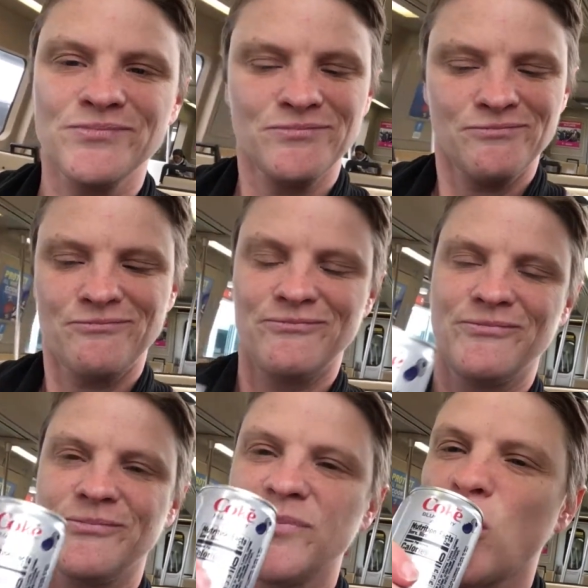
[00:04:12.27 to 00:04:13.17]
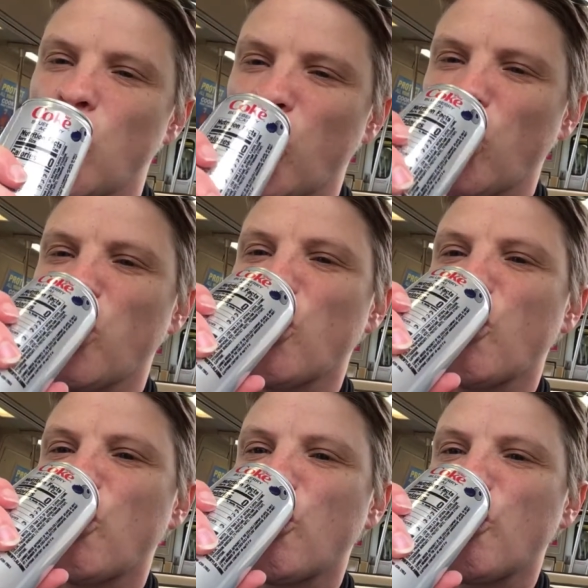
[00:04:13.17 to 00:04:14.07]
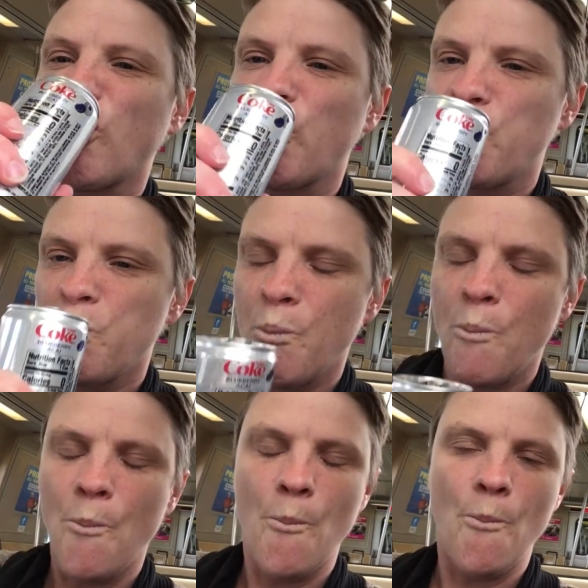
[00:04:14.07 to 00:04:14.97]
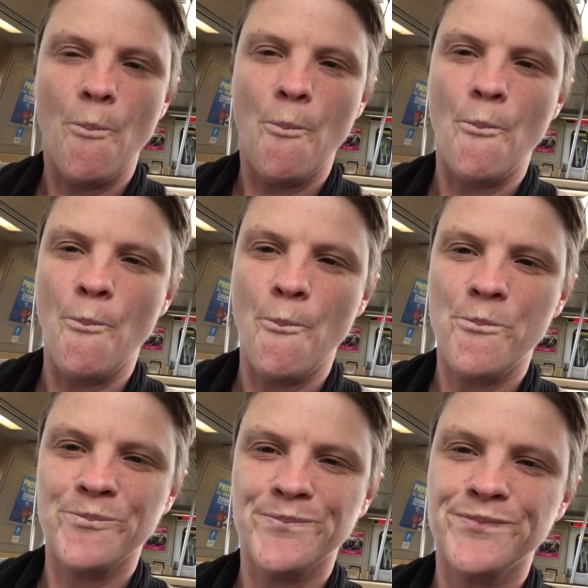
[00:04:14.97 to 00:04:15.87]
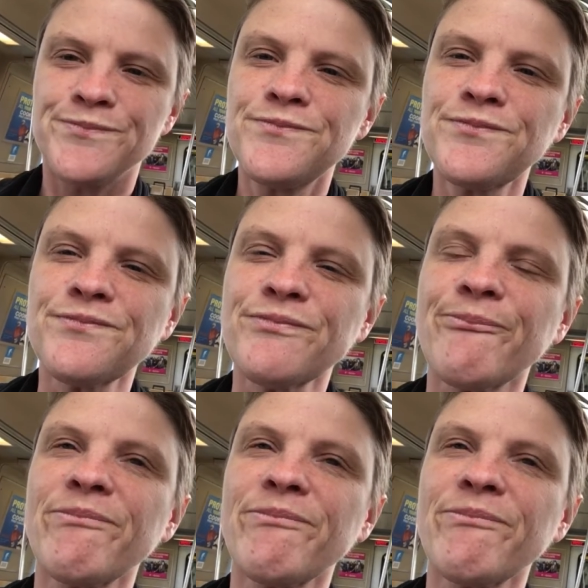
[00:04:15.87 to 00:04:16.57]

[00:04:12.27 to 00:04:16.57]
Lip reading: No one is speaking in this clip.